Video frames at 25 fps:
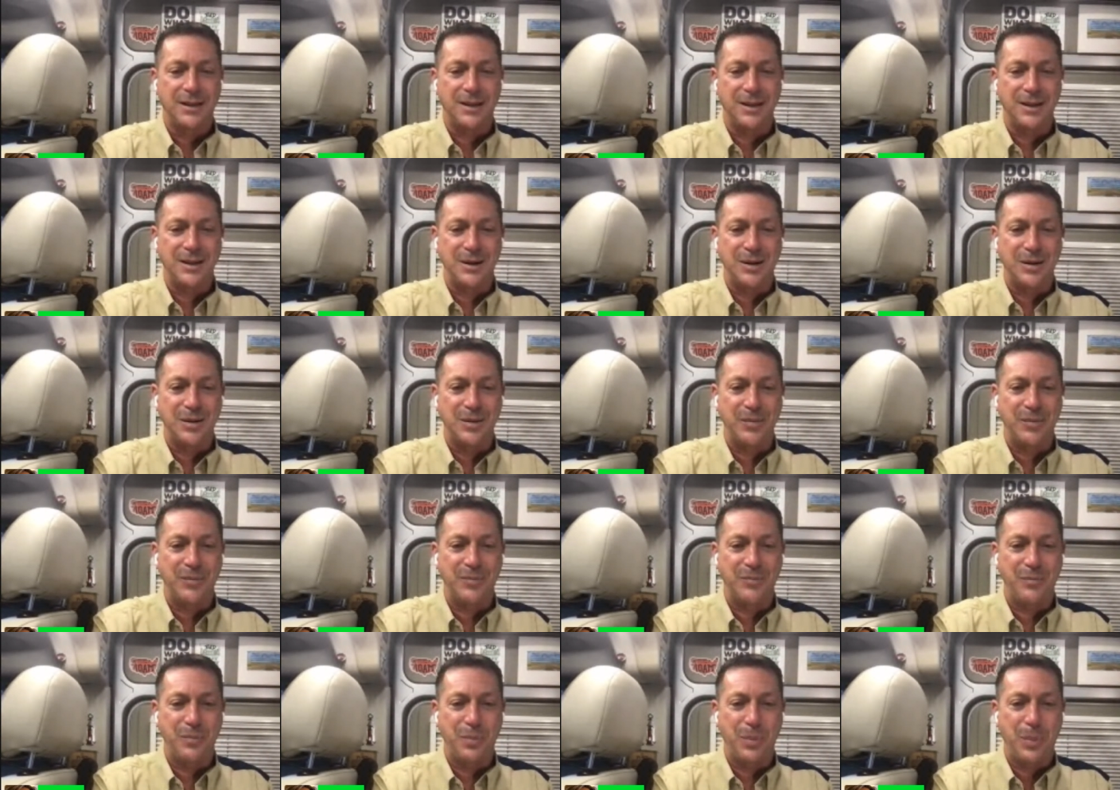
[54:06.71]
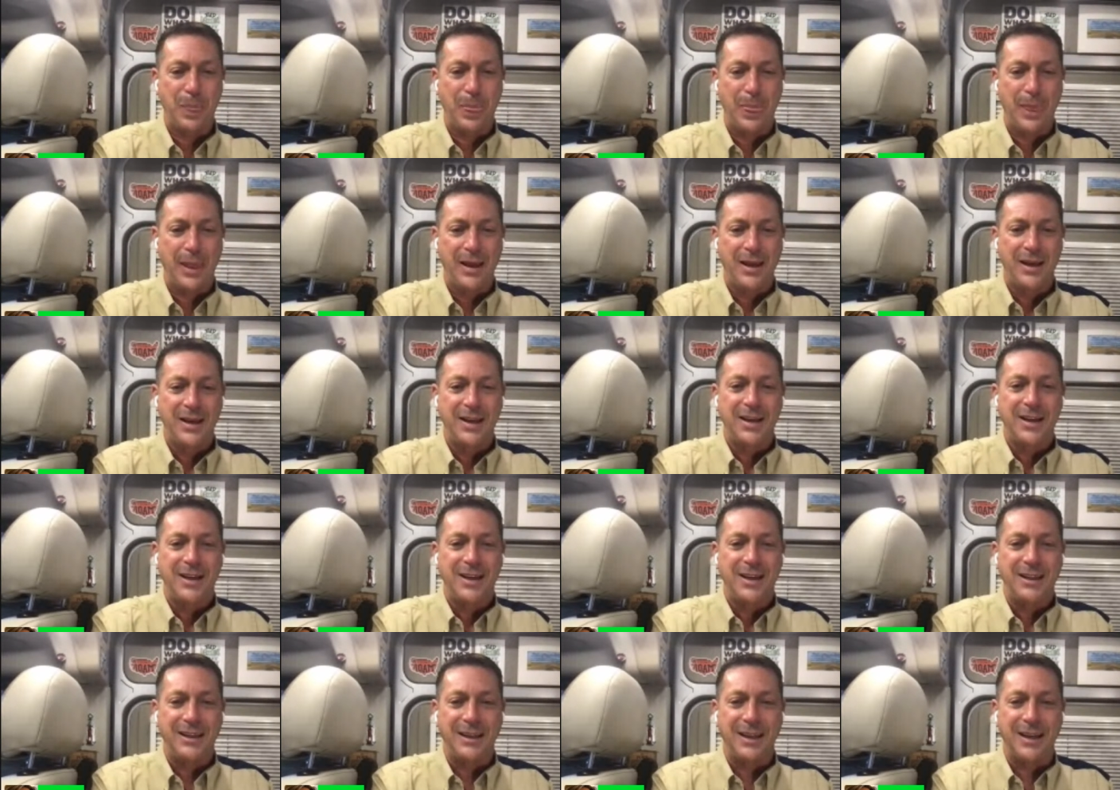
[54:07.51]
Um,
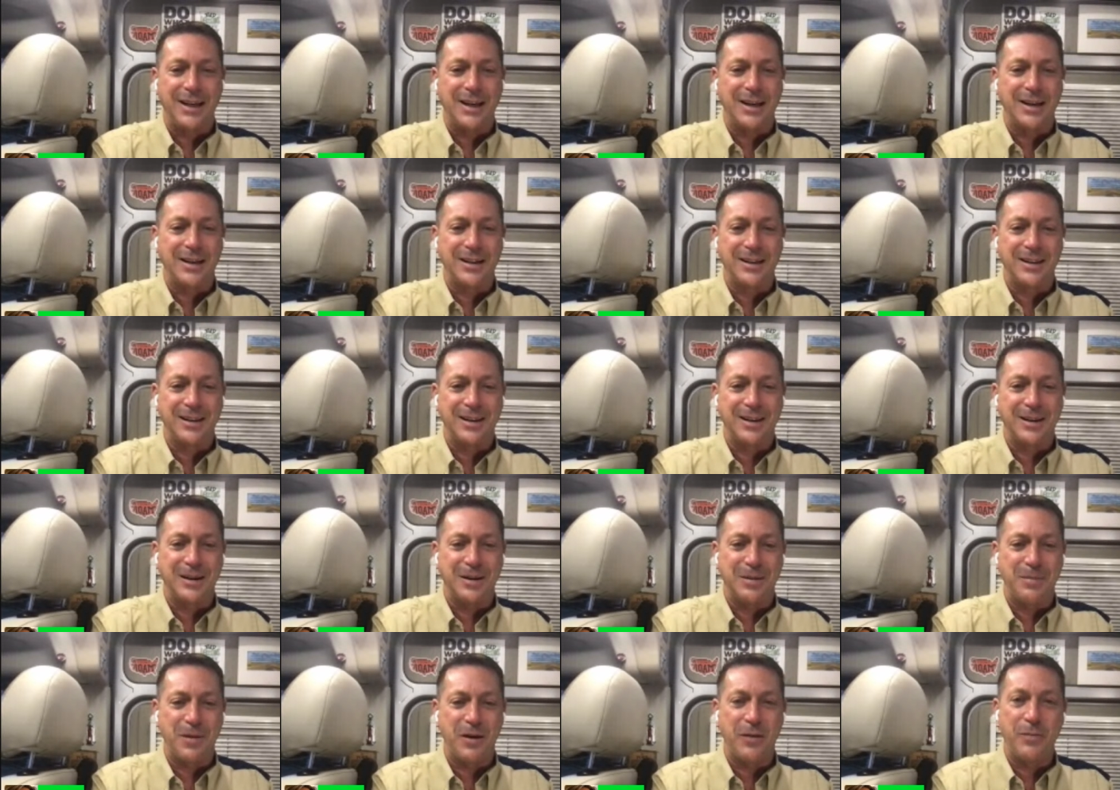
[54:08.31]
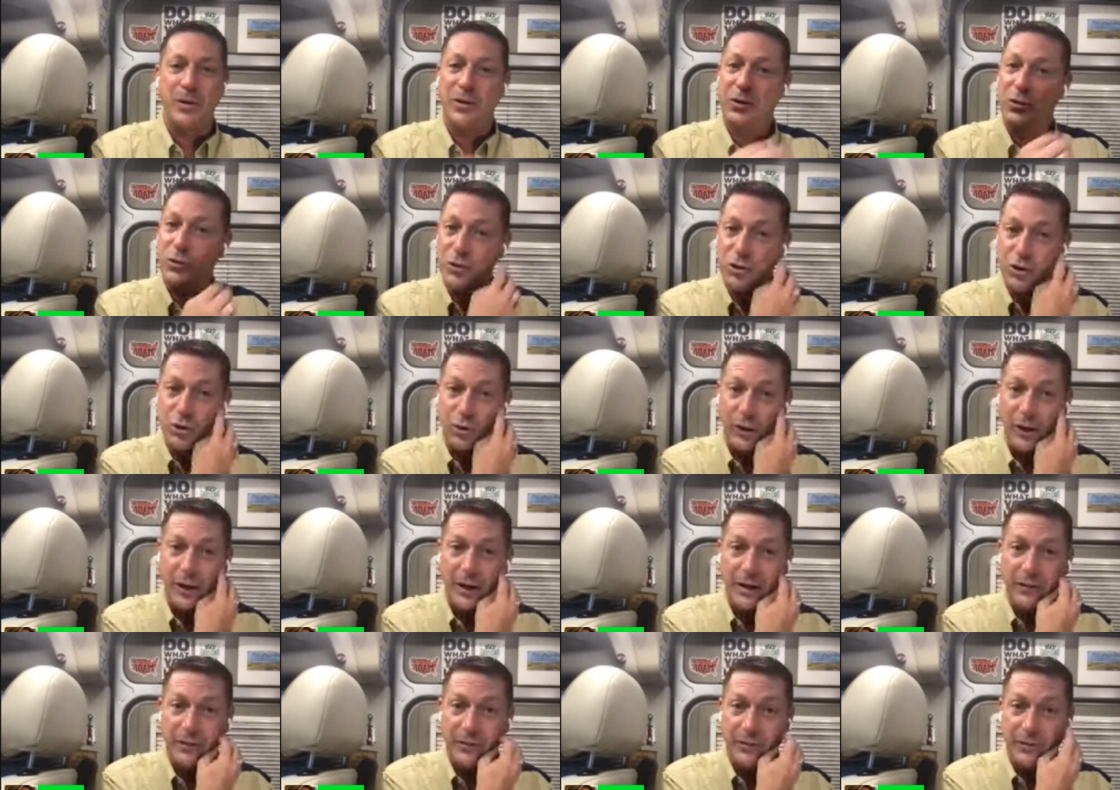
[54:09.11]
yeah, um, I've been to his
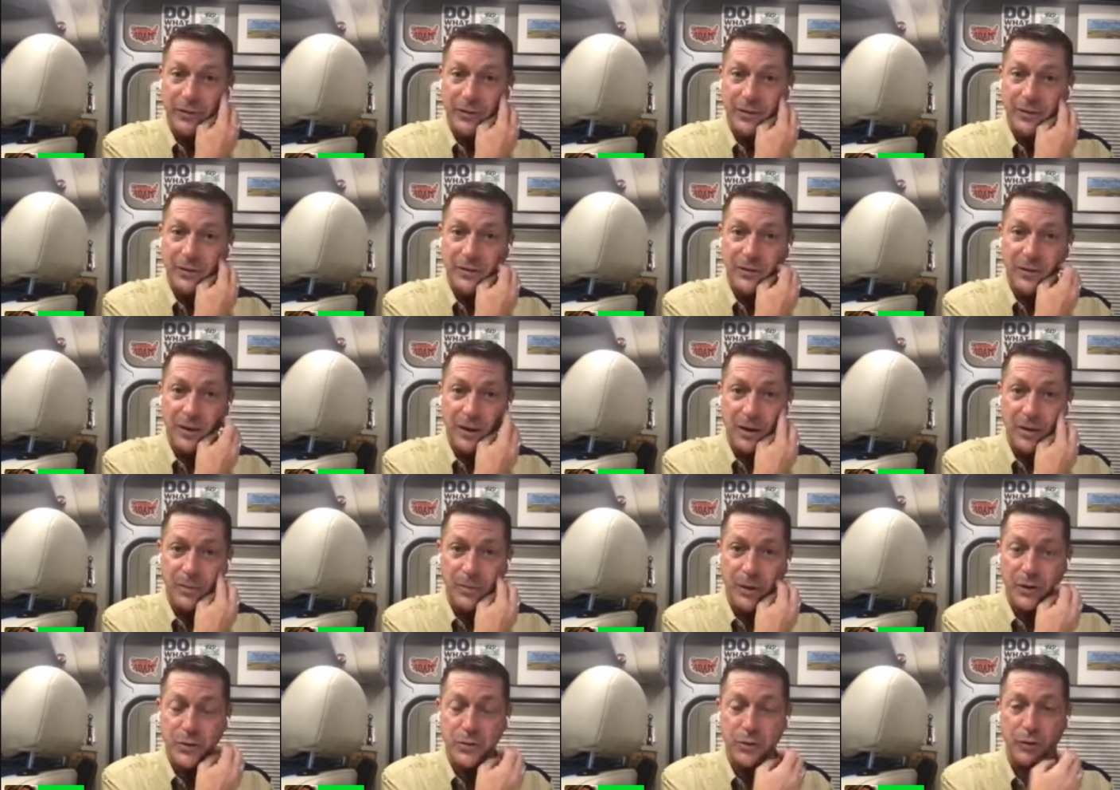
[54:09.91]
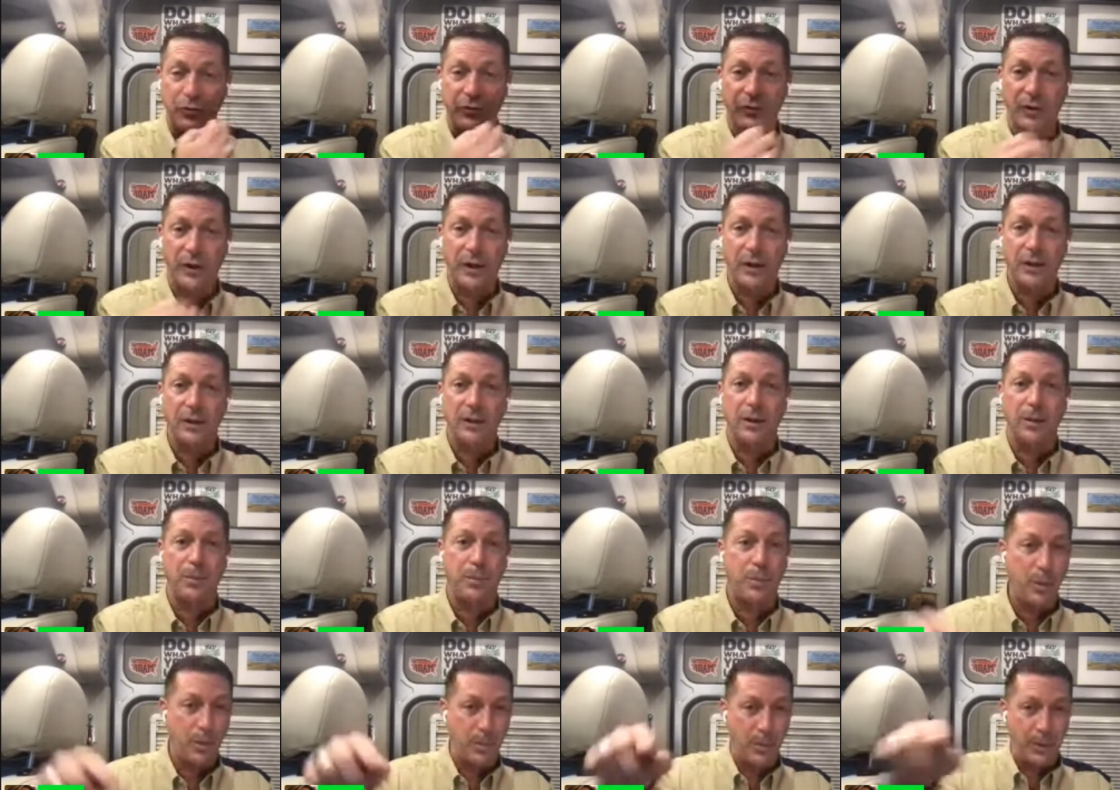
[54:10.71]
grave, Benjamin
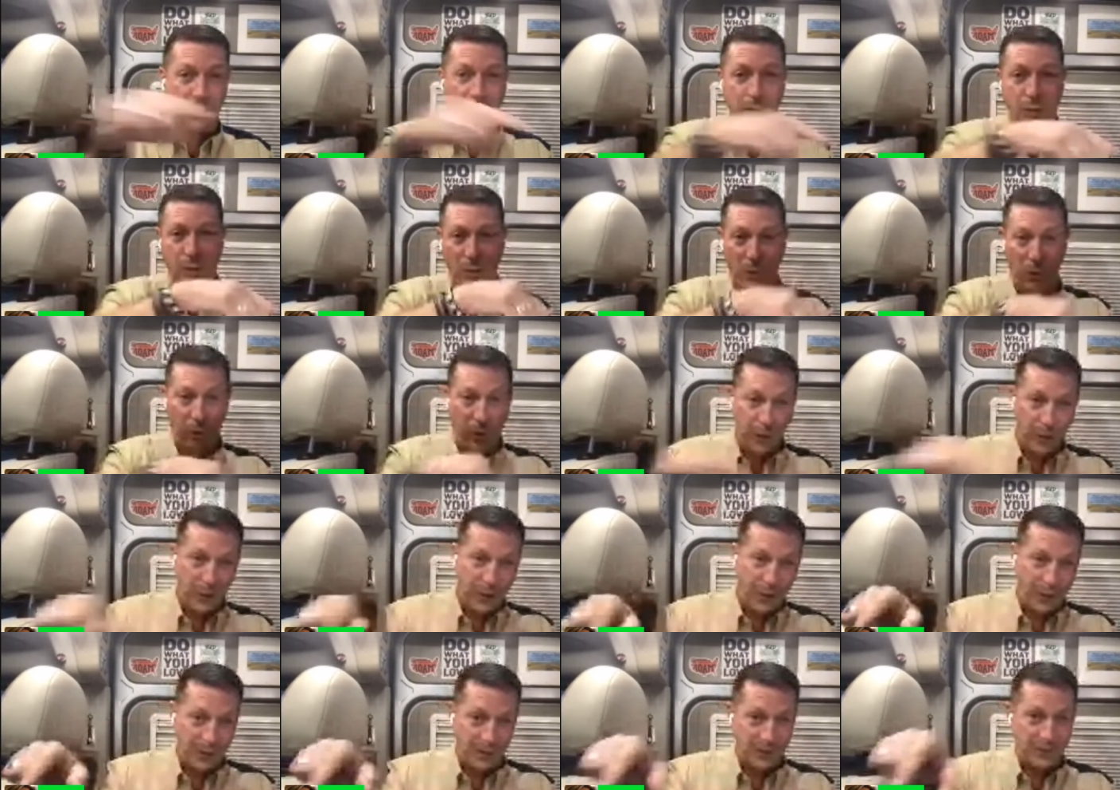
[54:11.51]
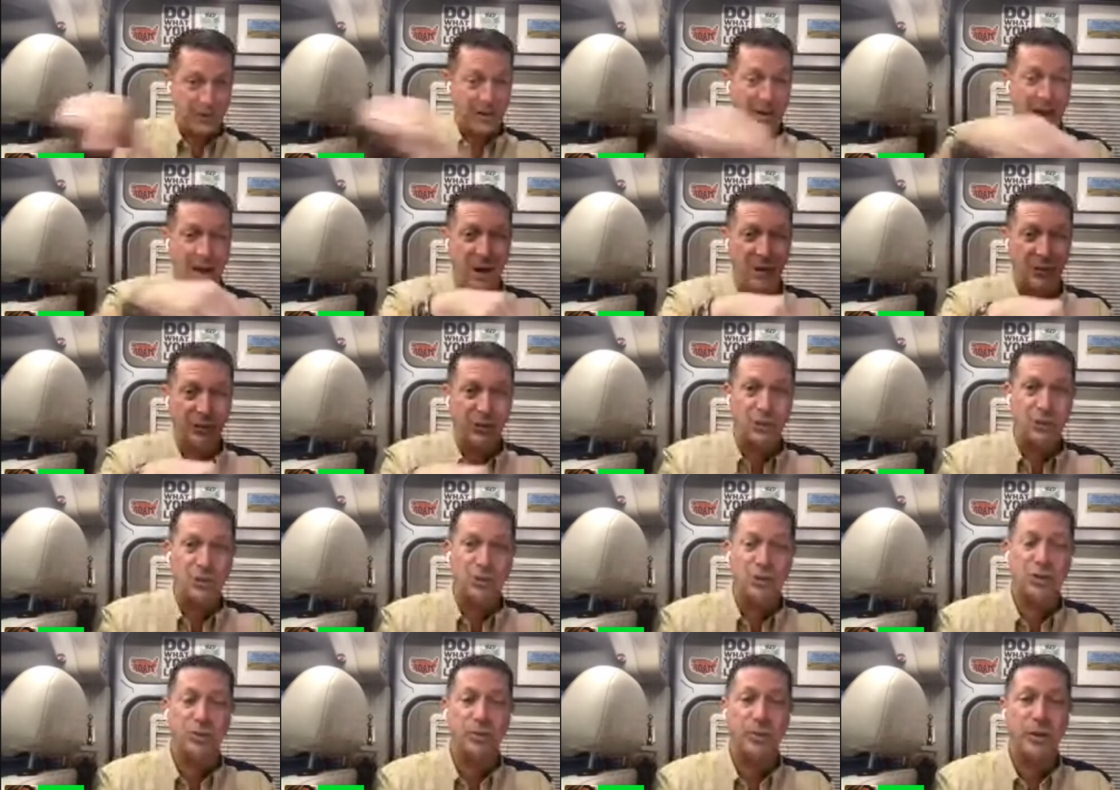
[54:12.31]
Franklin. I've been to where his
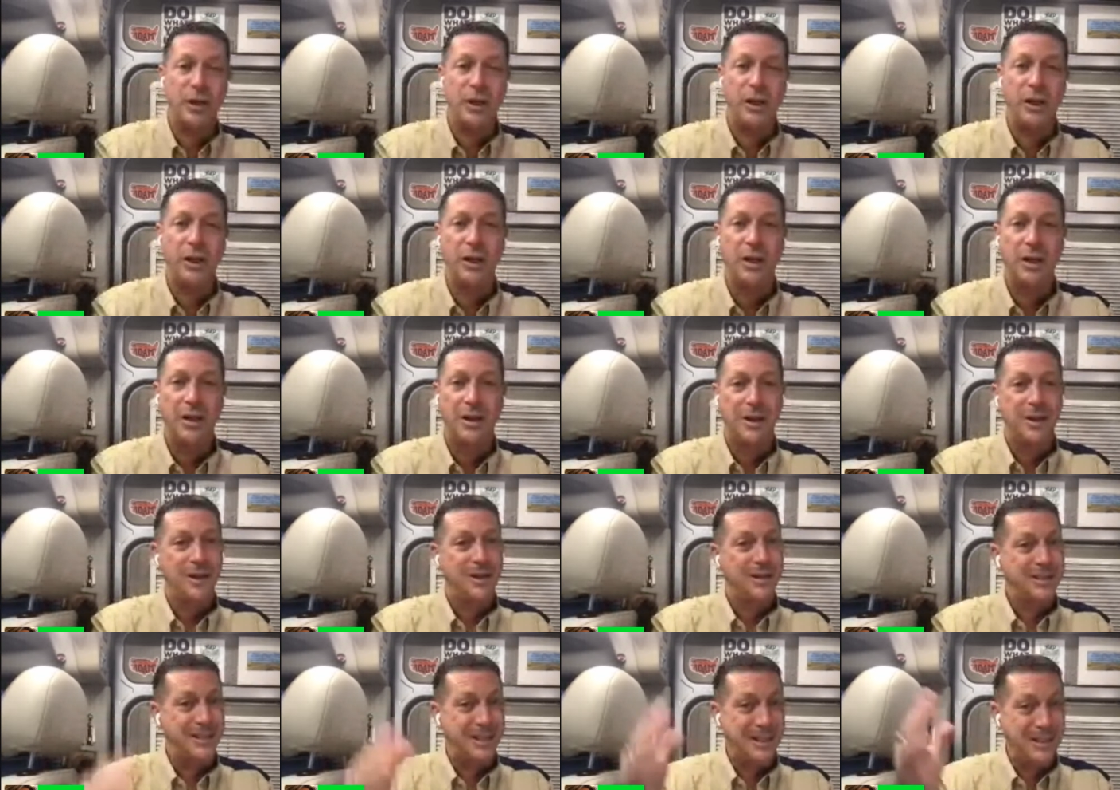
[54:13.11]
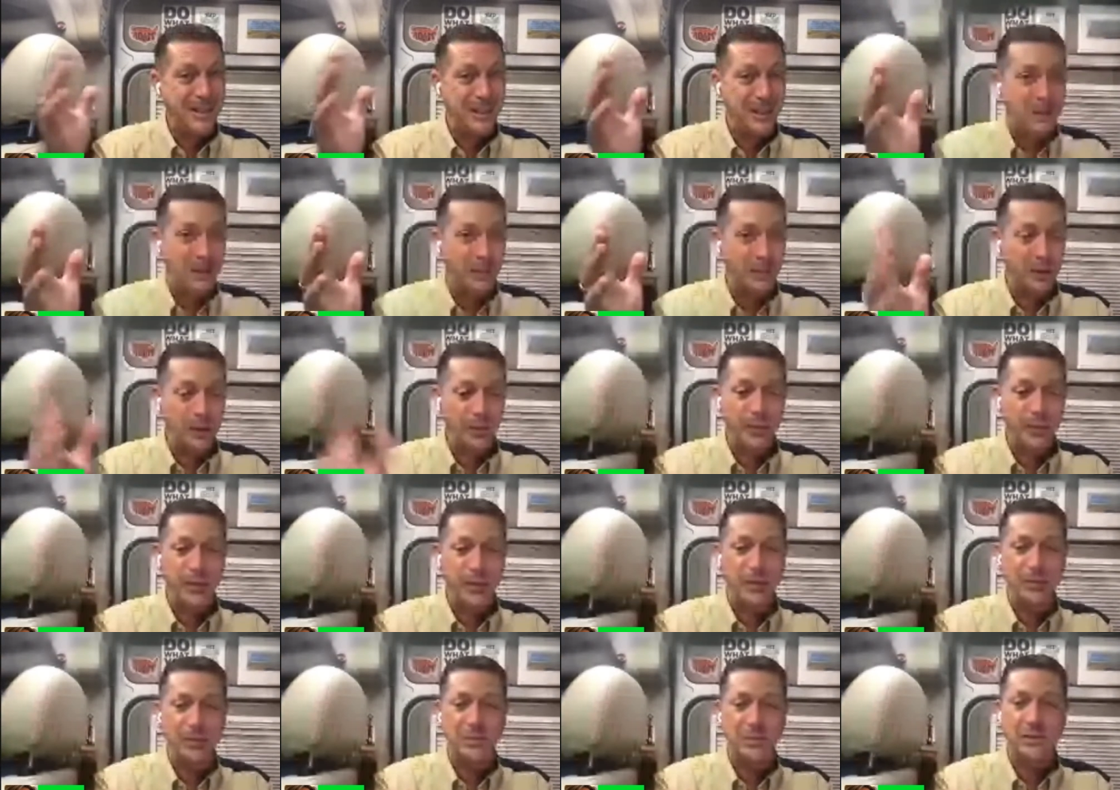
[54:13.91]
house used to be. Seen the
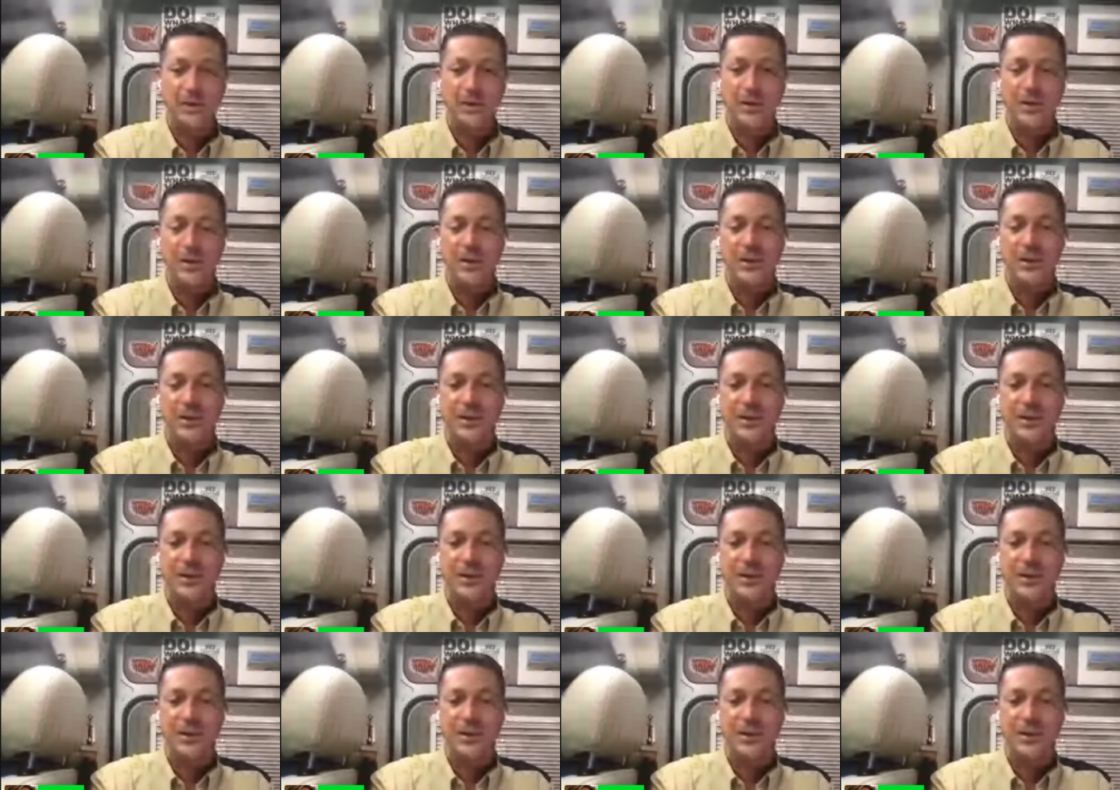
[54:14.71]
Liberty Bell.